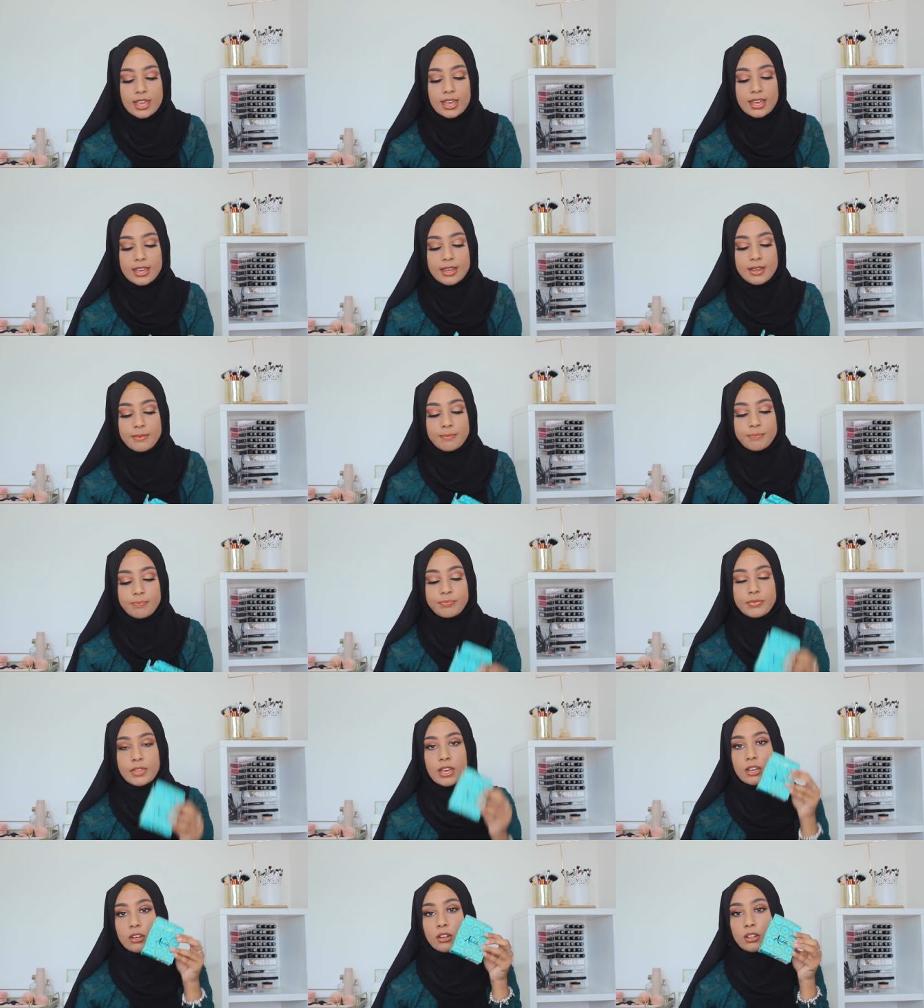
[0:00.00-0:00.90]
Um,
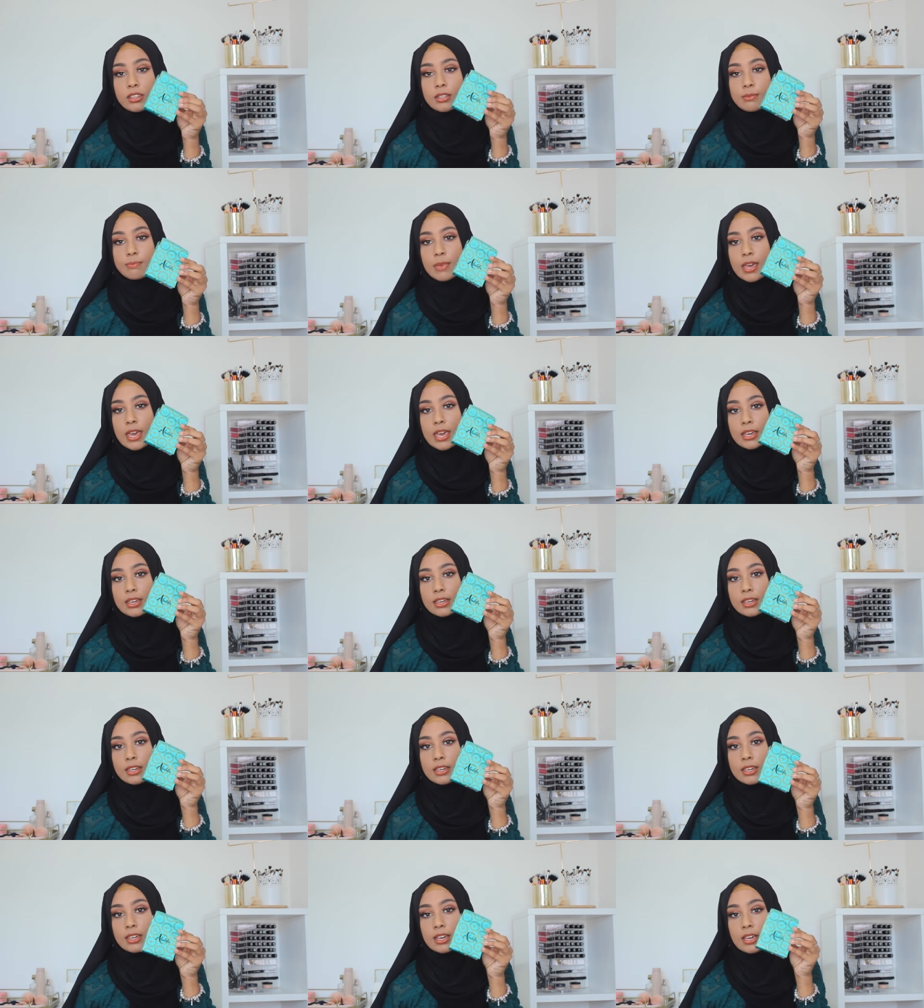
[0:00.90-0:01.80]
I got the
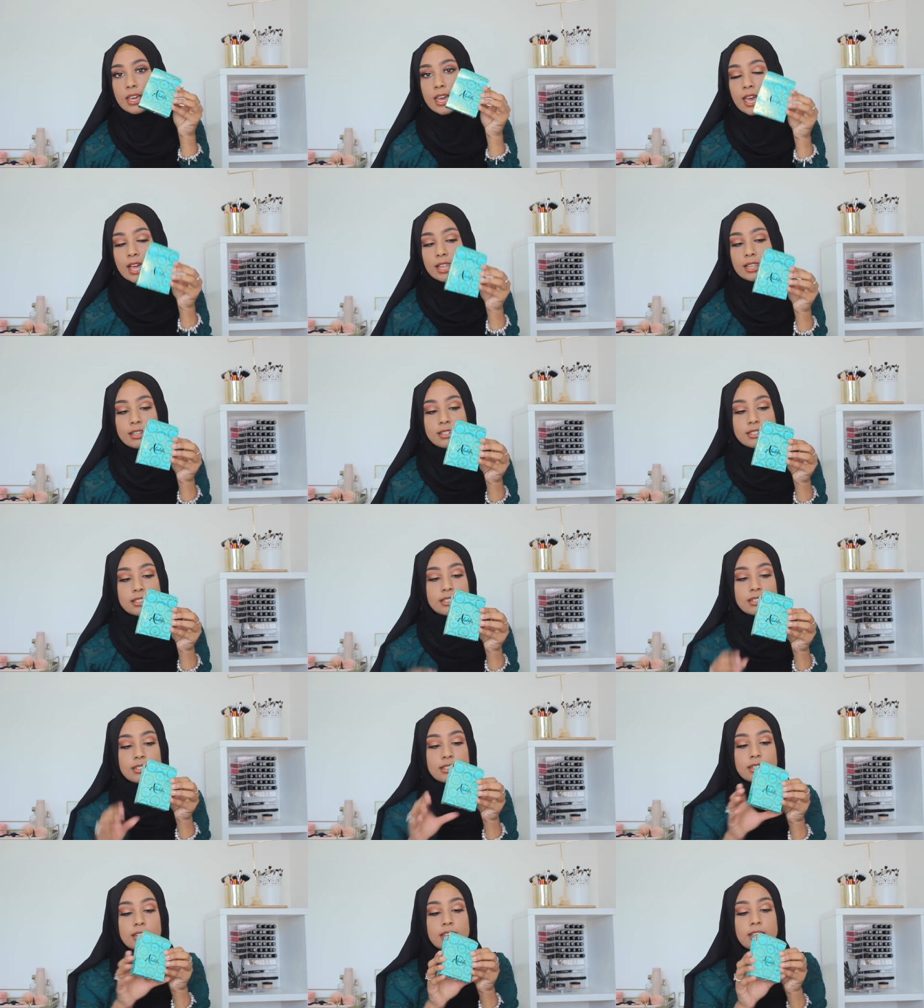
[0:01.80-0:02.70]
MAC
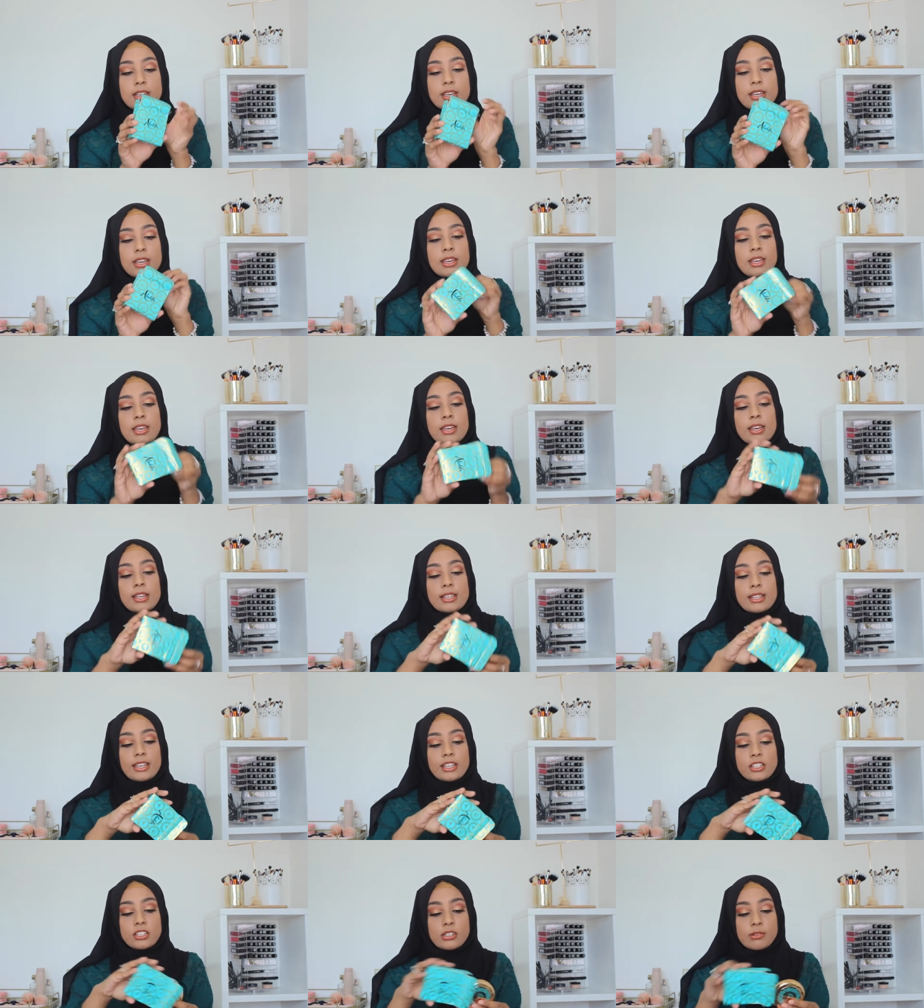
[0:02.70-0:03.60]
Aladdin
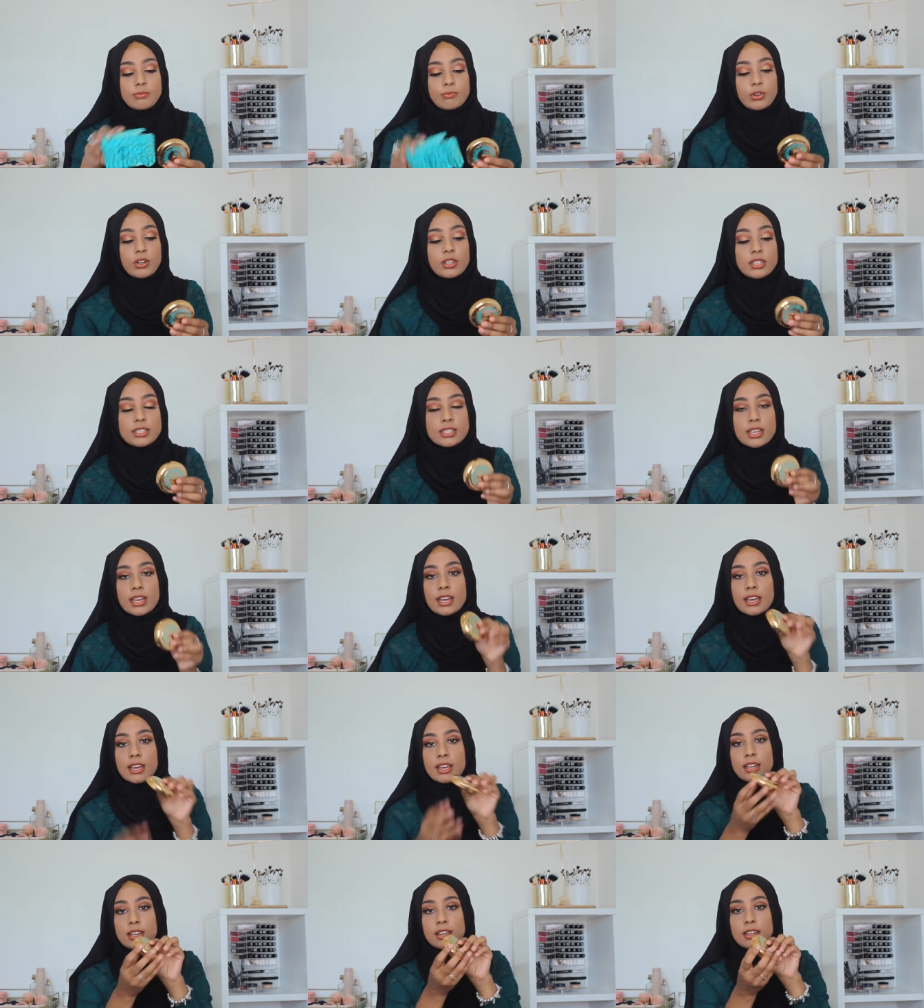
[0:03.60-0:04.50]
Collection
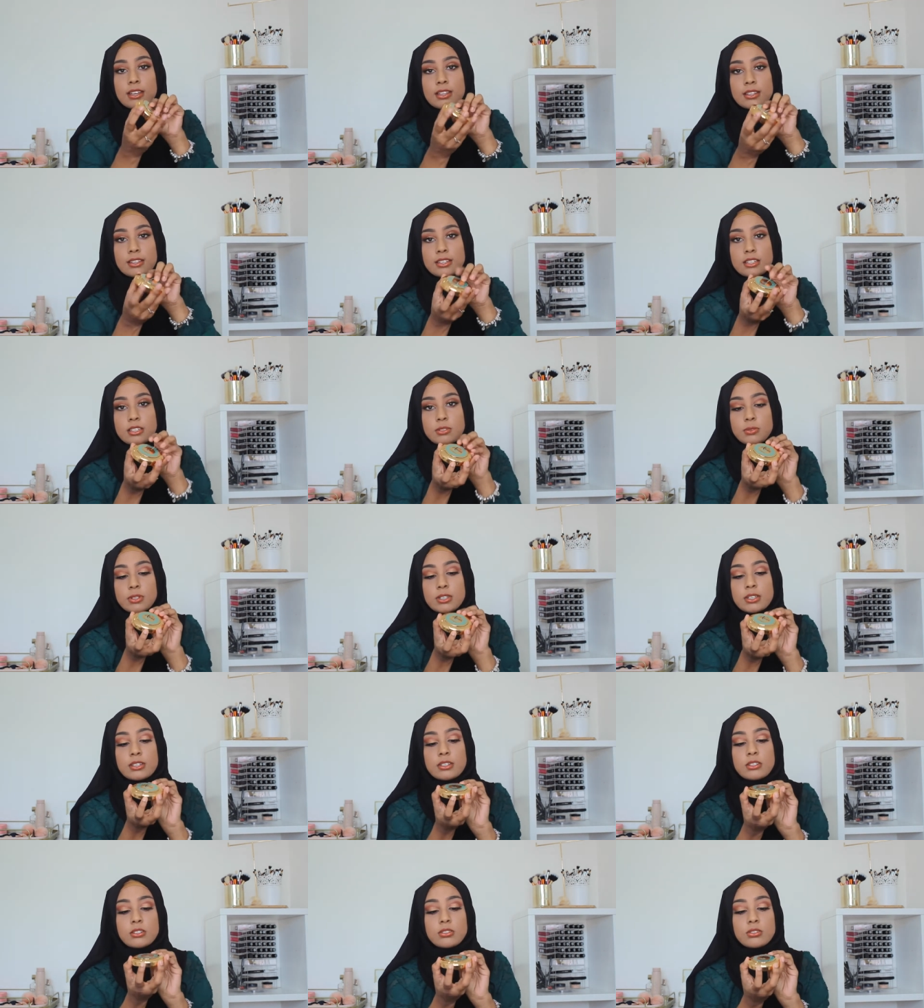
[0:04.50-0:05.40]
bronzer. This one
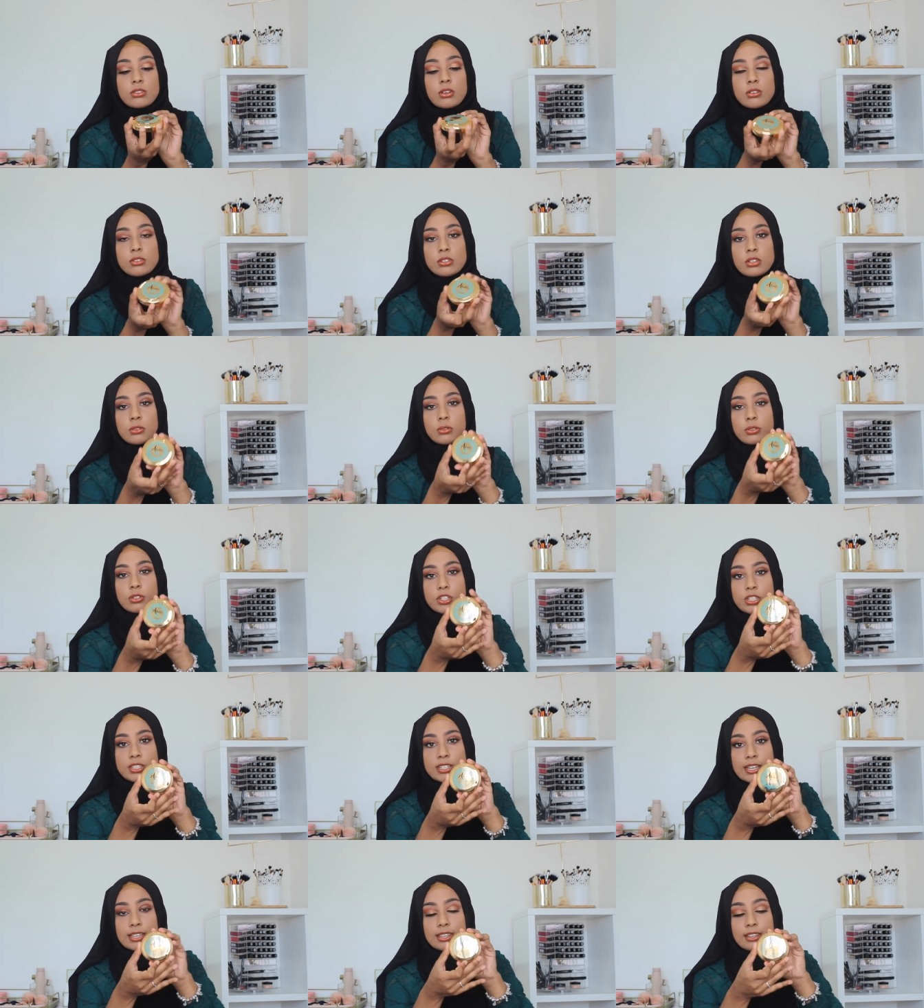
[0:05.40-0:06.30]
is so, so
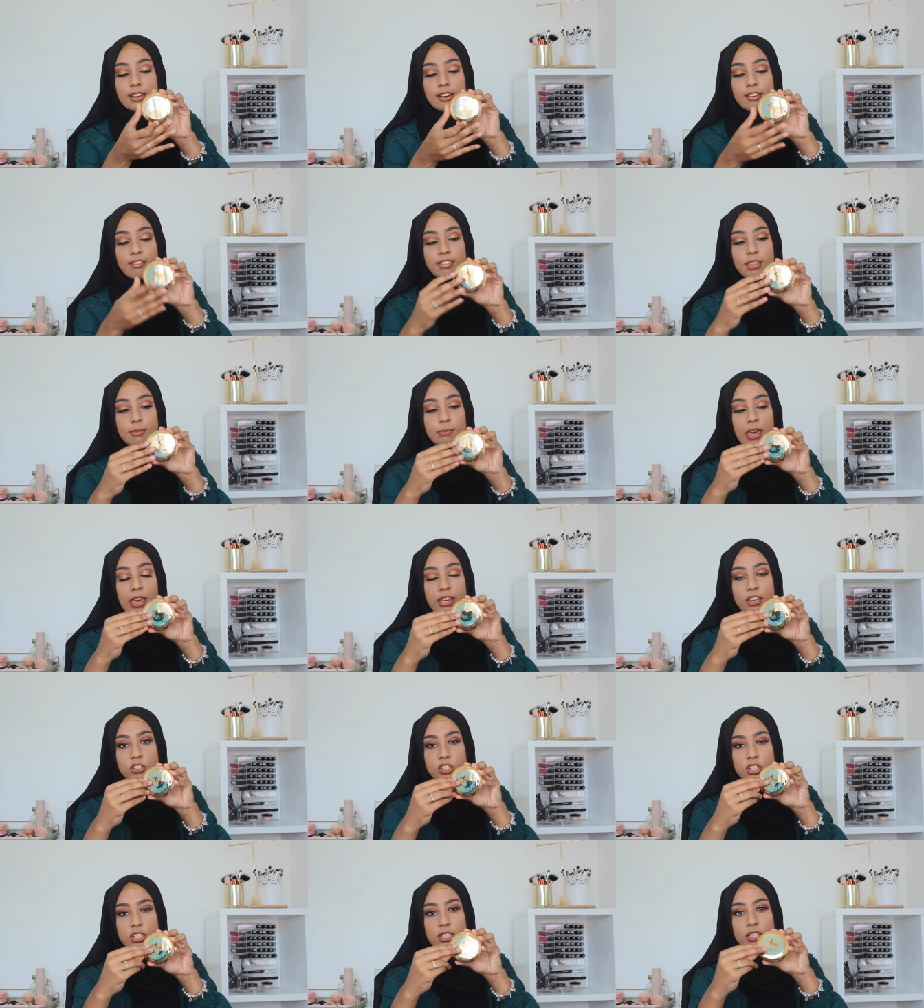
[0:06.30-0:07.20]
gorgeous. I love the
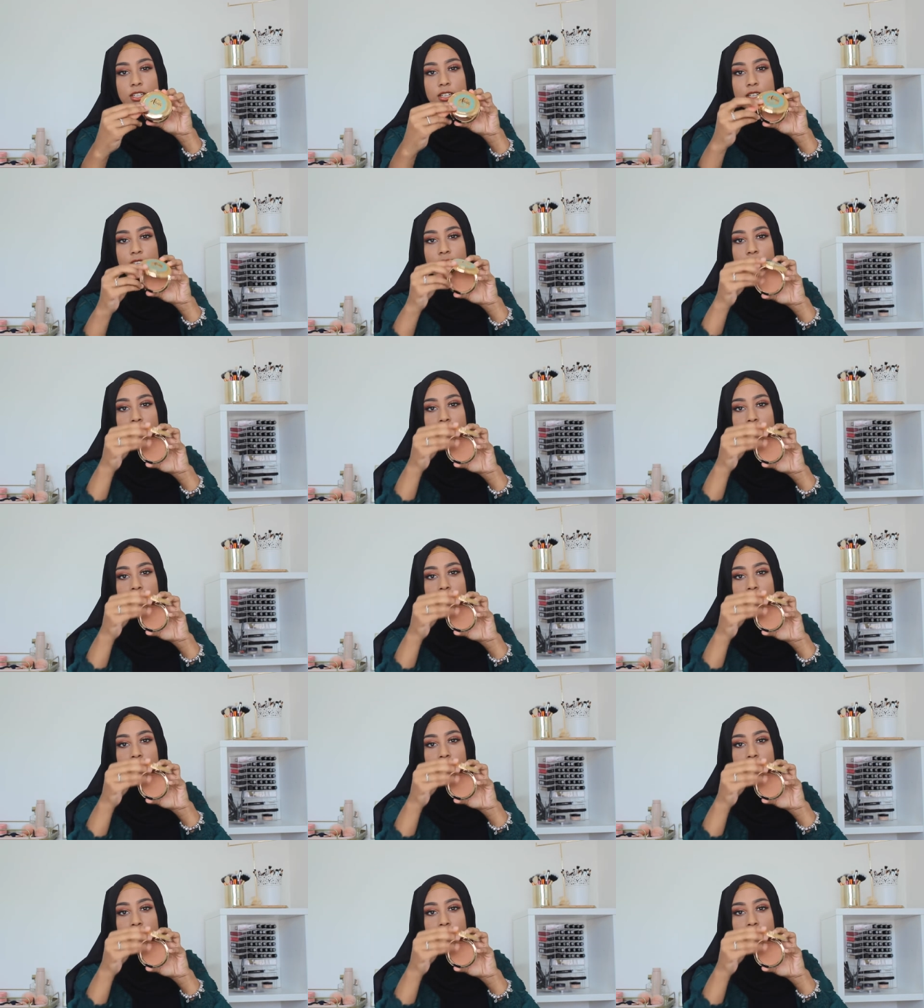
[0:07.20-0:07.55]
packaging.